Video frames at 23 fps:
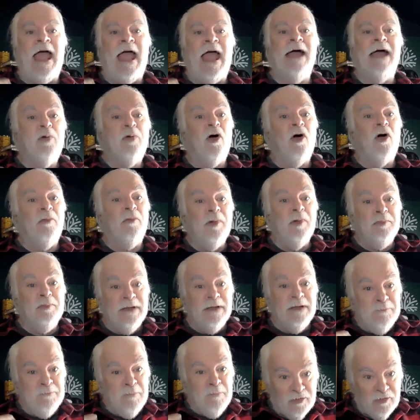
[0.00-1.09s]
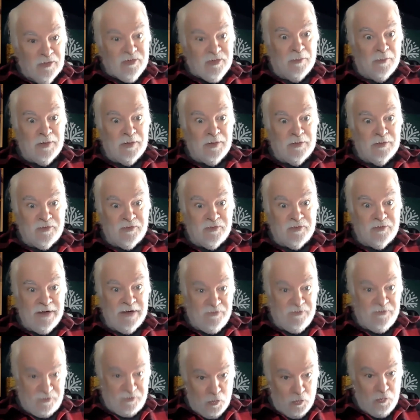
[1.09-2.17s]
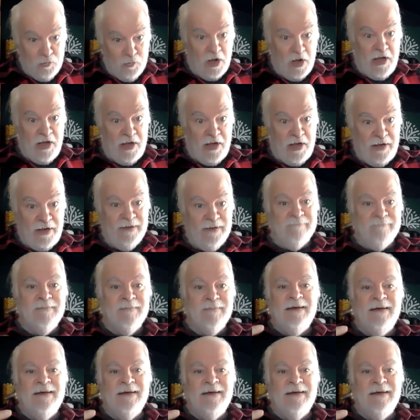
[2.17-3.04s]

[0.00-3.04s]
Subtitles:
and probably multiple trades today.